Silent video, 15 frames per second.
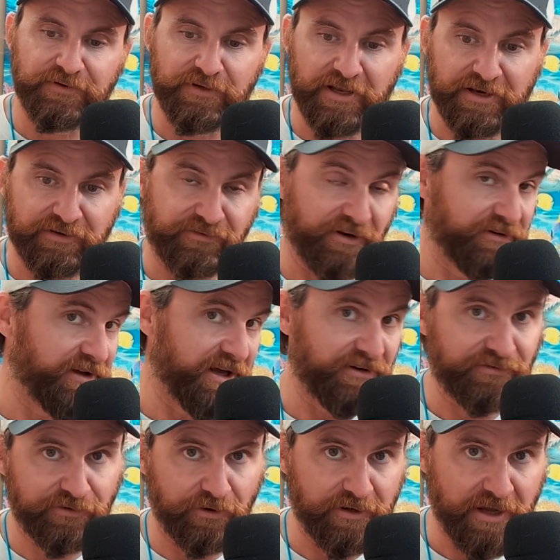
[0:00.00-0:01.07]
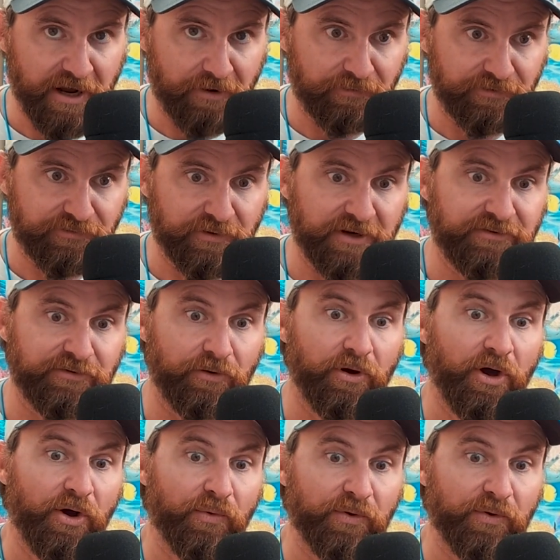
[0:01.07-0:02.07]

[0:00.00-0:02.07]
And it's going to take us 30 hours, right? So